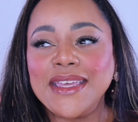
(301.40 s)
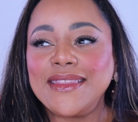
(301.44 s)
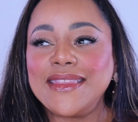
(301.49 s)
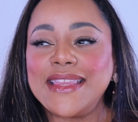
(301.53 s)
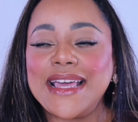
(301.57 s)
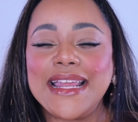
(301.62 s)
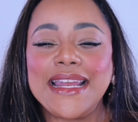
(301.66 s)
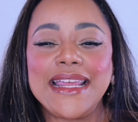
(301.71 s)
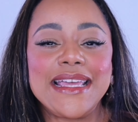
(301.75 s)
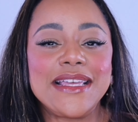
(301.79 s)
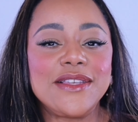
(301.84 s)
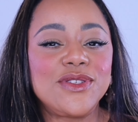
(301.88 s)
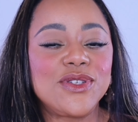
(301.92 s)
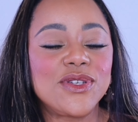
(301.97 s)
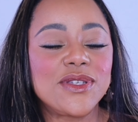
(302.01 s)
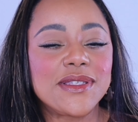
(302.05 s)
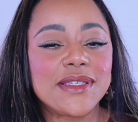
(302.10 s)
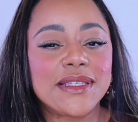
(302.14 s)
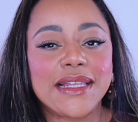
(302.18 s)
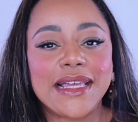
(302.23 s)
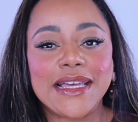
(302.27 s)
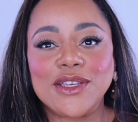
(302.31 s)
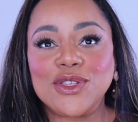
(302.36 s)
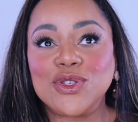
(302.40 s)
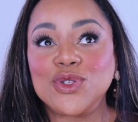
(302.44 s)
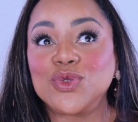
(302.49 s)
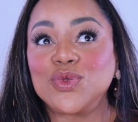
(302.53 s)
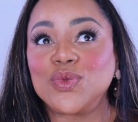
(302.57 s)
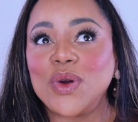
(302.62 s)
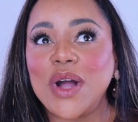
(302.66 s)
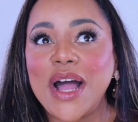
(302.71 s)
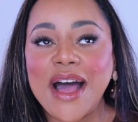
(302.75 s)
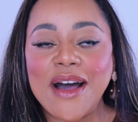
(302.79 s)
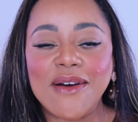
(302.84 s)
that it just like
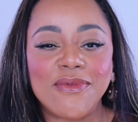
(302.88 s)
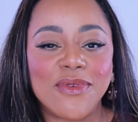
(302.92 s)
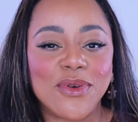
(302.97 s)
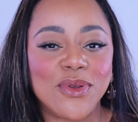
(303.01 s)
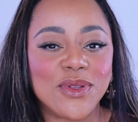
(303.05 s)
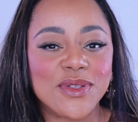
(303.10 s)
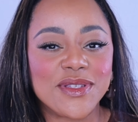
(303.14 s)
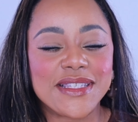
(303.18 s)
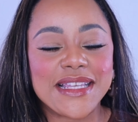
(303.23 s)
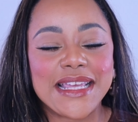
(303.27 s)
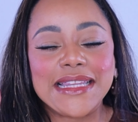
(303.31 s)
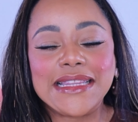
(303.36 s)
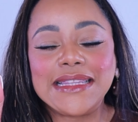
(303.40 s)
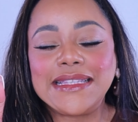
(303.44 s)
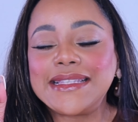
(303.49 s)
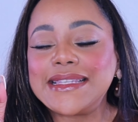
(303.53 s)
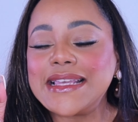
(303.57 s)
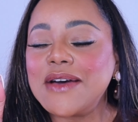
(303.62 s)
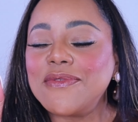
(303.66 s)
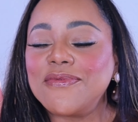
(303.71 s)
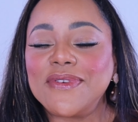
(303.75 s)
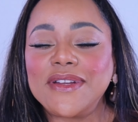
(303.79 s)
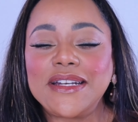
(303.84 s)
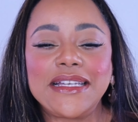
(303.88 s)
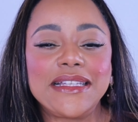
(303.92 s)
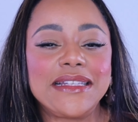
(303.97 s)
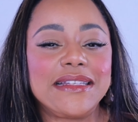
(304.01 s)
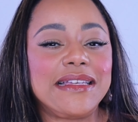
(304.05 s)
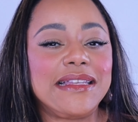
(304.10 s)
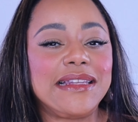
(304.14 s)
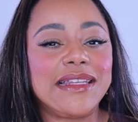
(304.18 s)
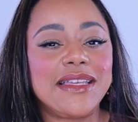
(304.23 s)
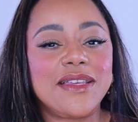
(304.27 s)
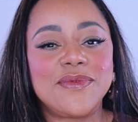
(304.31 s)
travels. It
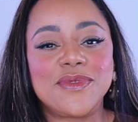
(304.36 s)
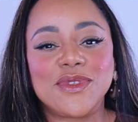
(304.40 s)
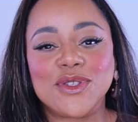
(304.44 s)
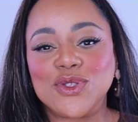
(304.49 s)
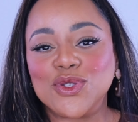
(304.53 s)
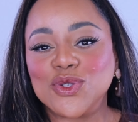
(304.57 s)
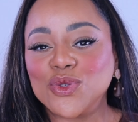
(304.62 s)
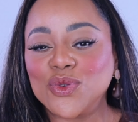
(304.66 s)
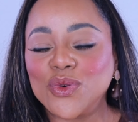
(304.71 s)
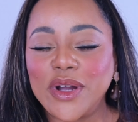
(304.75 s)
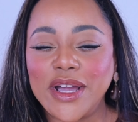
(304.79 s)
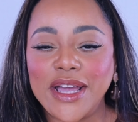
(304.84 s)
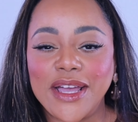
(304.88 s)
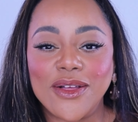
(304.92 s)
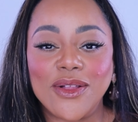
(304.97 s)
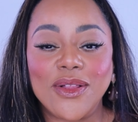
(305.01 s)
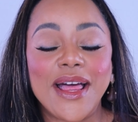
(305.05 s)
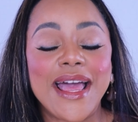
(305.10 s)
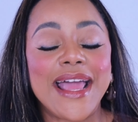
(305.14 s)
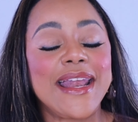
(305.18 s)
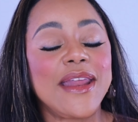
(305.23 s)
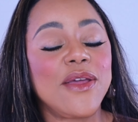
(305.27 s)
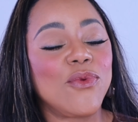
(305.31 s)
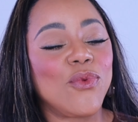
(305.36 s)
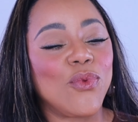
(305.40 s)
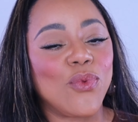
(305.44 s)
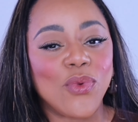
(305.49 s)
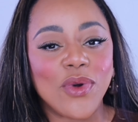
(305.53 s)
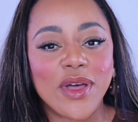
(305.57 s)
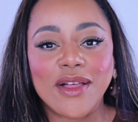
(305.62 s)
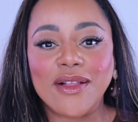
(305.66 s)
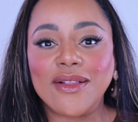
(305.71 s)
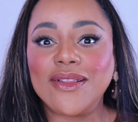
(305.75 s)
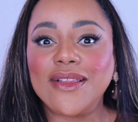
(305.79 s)
definitely leaves a trail and it
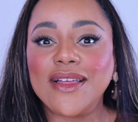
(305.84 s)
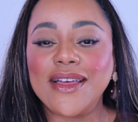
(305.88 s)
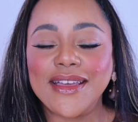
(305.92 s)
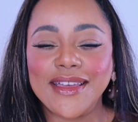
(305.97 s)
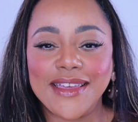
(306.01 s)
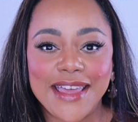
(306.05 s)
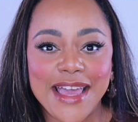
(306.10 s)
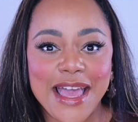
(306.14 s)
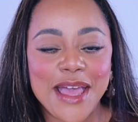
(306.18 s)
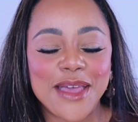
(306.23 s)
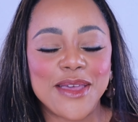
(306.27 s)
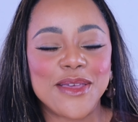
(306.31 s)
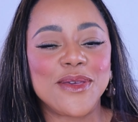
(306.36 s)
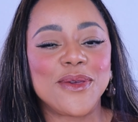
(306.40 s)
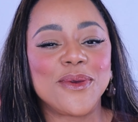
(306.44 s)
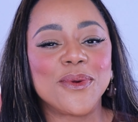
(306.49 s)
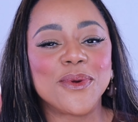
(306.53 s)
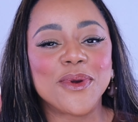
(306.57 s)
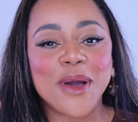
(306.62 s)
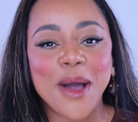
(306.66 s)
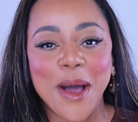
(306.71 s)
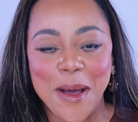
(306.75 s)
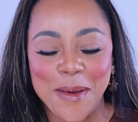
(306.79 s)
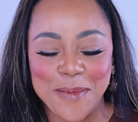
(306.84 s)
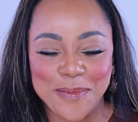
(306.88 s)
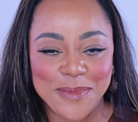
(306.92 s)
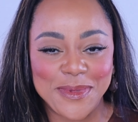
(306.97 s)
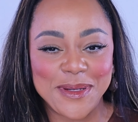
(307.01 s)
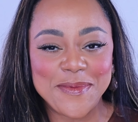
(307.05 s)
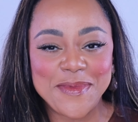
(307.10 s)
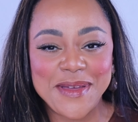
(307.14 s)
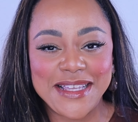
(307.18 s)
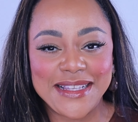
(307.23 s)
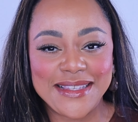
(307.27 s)
will get you
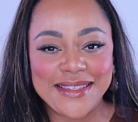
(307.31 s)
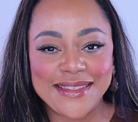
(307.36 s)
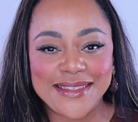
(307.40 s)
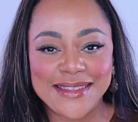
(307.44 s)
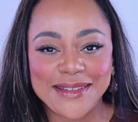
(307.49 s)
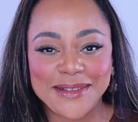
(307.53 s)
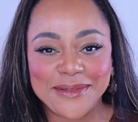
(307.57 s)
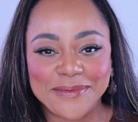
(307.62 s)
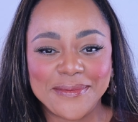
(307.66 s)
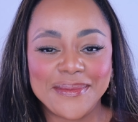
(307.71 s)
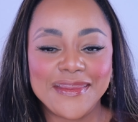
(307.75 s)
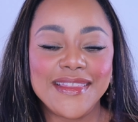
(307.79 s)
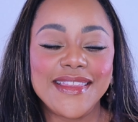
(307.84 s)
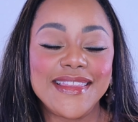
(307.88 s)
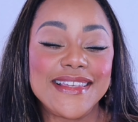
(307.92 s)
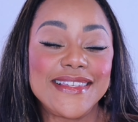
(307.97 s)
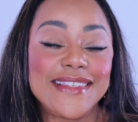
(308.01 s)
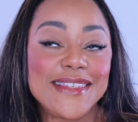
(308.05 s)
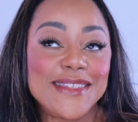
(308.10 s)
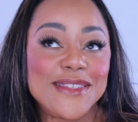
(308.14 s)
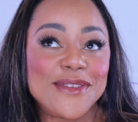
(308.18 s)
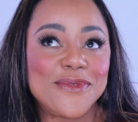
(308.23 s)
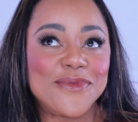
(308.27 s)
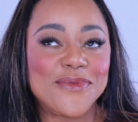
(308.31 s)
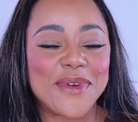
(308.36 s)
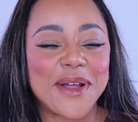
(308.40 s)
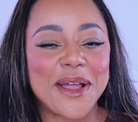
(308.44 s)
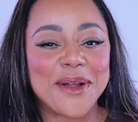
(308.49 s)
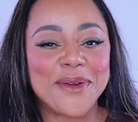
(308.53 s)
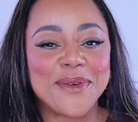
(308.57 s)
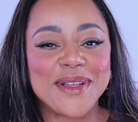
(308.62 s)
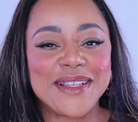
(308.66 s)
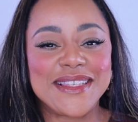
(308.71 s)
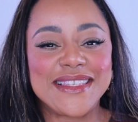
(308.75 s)
compliments. This is a
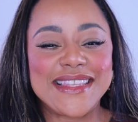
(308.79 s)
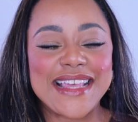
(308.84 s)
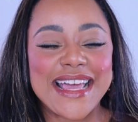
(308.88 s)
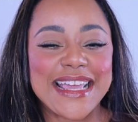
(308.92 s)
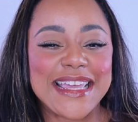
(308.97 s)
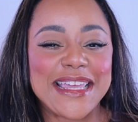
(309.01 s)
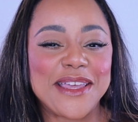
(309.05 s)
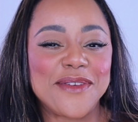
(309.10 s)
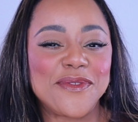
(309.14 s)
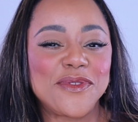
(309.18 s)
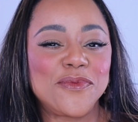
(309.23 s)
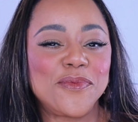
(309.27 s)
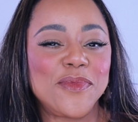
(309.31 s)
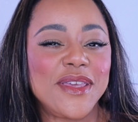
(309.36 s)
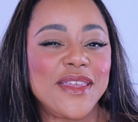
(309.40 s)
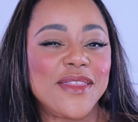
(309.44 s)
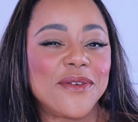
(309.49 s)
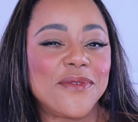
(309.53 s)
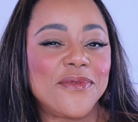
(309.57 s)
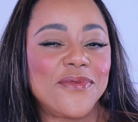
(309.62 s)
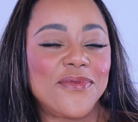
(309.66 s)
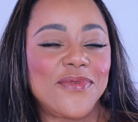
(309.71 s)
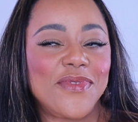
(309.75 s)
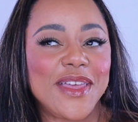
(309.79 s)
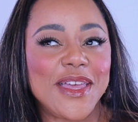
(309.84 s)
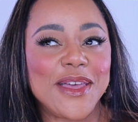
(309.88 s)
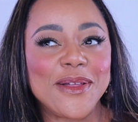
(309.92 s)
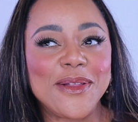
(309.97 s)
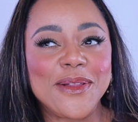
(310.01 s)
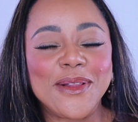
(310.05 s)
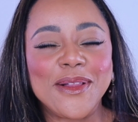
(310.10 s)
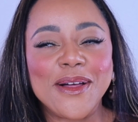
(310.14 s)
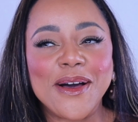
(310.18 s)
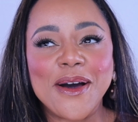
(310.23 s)
fragrance that gives me the
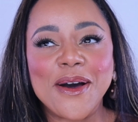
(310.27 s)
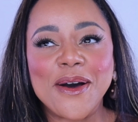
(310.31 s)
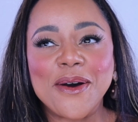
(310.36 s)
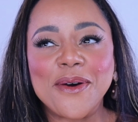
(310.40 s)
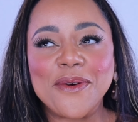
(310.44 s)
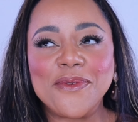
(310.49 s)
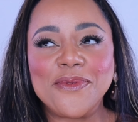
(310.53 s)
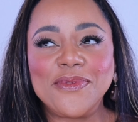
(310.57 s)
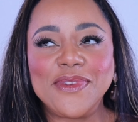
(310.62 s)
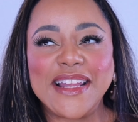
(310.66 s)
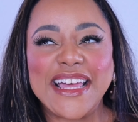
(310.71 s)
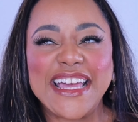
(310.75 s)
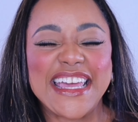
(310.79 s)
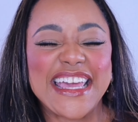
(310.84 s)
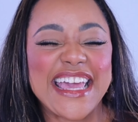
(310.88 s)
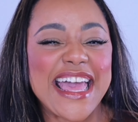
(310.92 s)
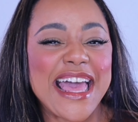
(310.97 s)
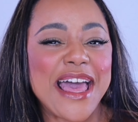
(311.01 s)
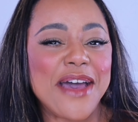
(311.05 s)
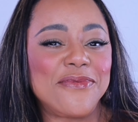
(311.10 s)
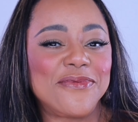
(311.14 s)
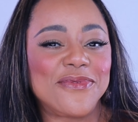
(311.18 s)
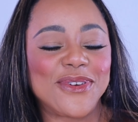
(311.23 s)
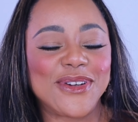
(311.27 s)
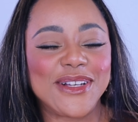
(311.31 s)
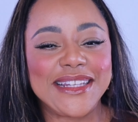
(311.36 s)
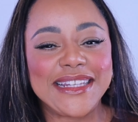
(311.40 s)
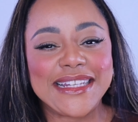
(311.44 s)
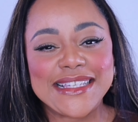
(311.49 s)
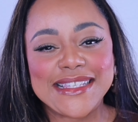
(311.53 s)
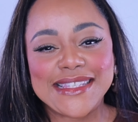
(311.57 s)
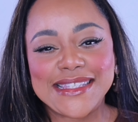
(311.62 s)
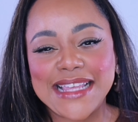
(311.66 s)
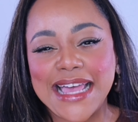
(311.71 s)
feel of like
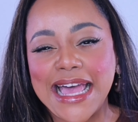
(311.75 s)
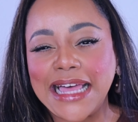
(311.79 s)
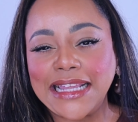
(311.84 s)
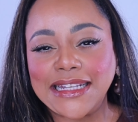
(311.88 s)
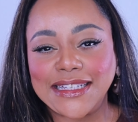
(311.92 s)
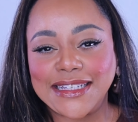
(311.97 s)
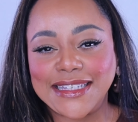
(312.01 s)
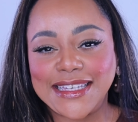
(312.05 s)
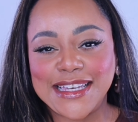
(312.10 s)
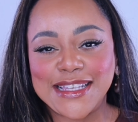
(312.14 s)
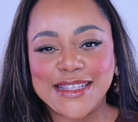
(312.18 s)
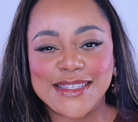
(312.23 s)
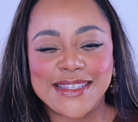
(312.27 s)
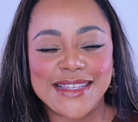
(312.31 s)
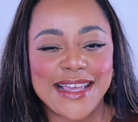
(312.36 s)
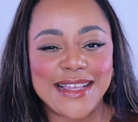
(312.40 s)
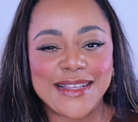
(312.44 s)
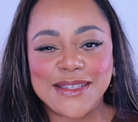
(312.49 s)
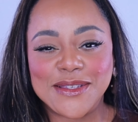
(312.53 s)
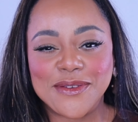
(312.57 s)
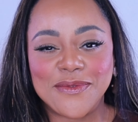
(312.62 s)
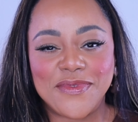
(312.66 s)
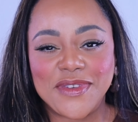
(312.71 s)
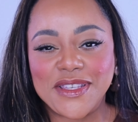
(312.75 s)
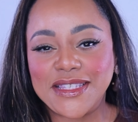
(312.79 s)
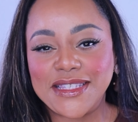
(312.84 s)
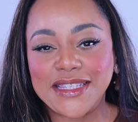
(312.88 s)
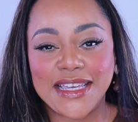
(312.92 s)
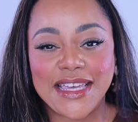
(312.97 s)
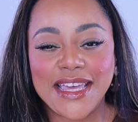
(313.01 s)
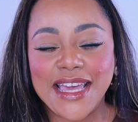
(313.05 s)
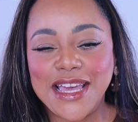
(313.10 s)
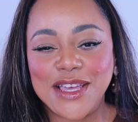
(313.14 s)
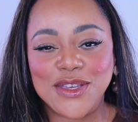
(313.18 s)
effortless elegance and
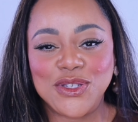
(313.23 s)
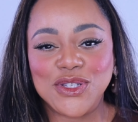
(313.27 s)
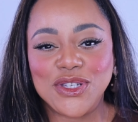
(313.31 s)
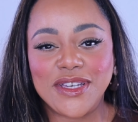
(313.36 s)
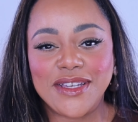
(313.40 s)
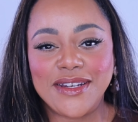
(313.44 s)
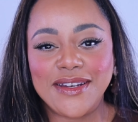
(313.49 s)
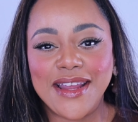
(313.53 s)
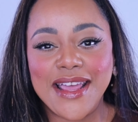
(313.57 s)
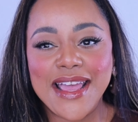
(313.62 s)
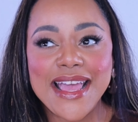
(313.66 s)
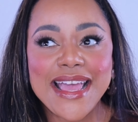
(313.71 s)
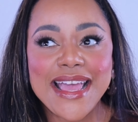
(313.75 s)
sophistication.